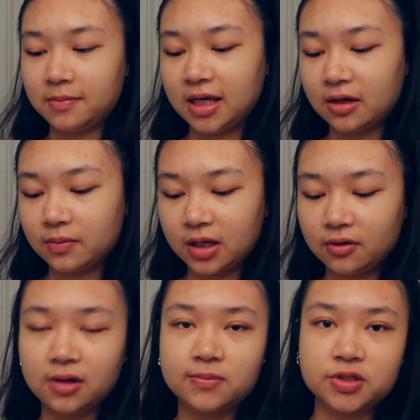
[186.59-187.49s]
my makeup
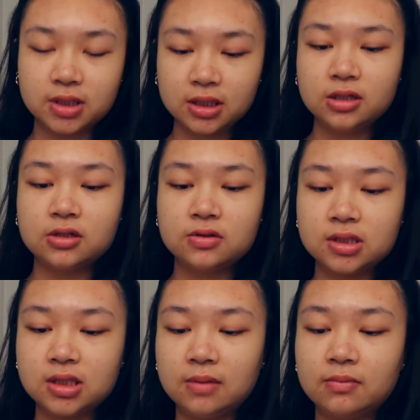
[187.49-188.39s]
now, and I'm just going to
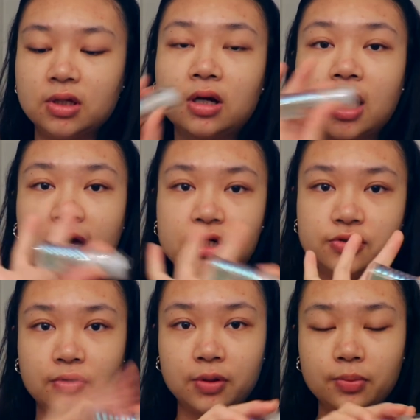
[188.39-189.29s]
use the Milk
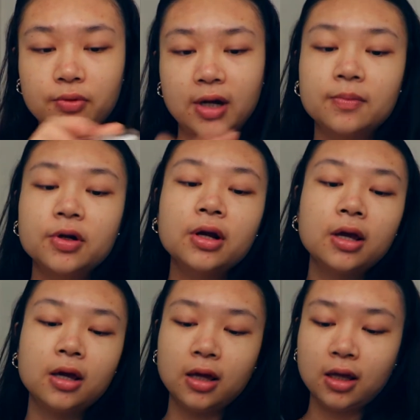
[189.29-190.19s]
Hydro Grip Primer.
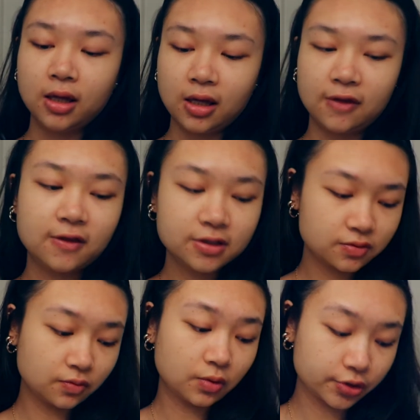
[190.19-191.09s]
And
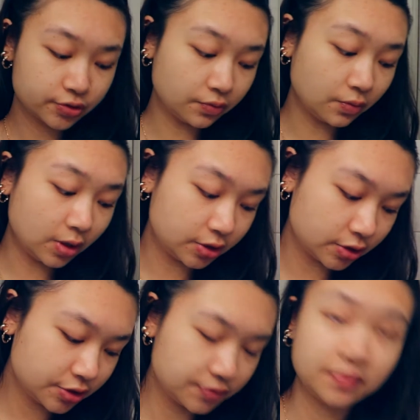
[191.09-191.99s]
this works
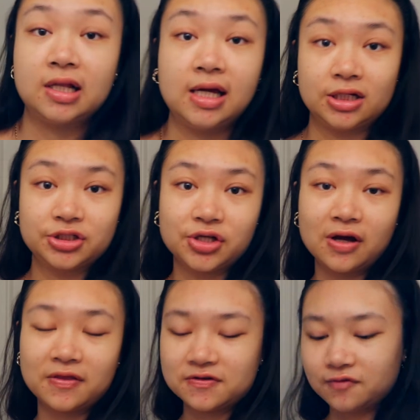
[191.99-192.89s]
wonders. Bella actually
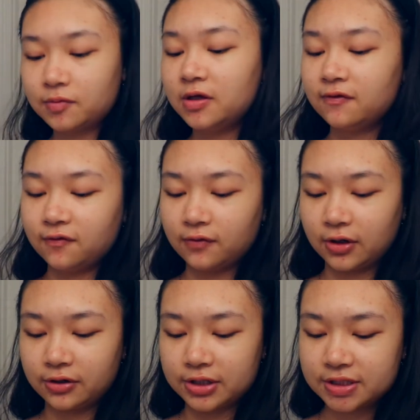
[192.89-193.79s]
got this for me
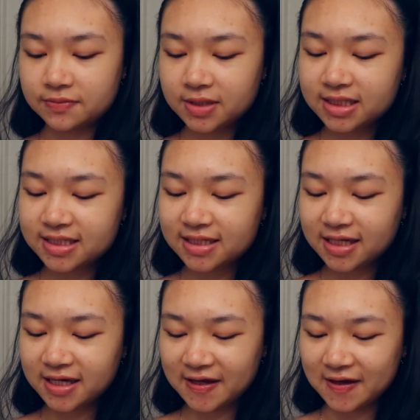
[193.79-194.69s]
for
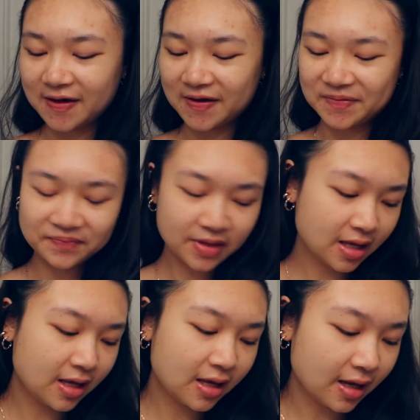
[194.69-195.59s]
Christmas. And
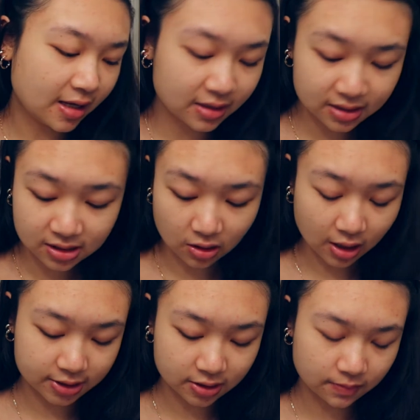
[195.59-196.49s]
this is
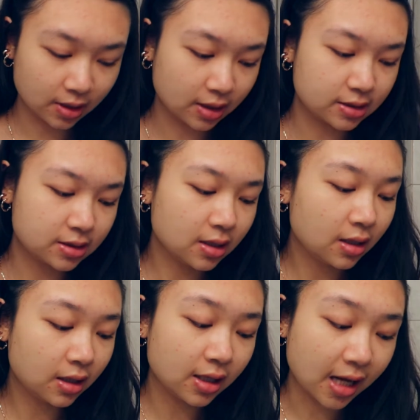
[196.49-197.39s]
awesome because
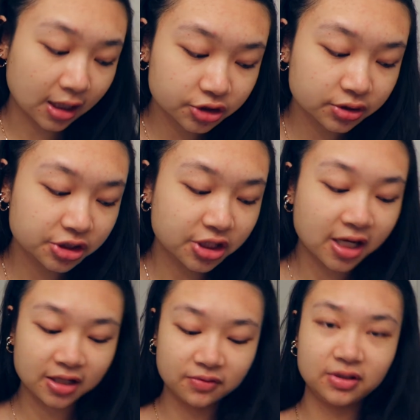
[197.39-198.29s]
it actually
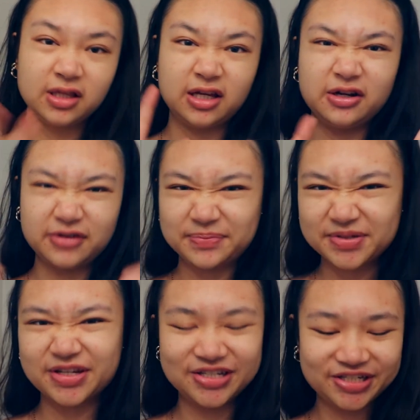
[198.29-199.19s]
genuinely like
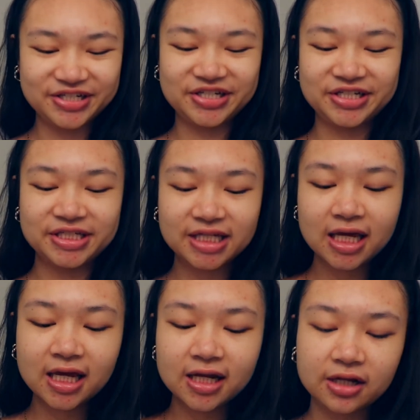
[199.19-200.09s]
grips onto your
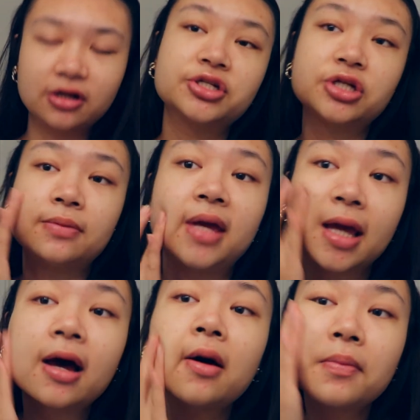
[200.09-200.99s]
skin and onto your
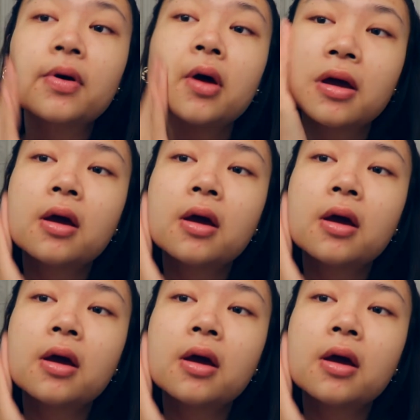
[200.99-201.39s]
makeup,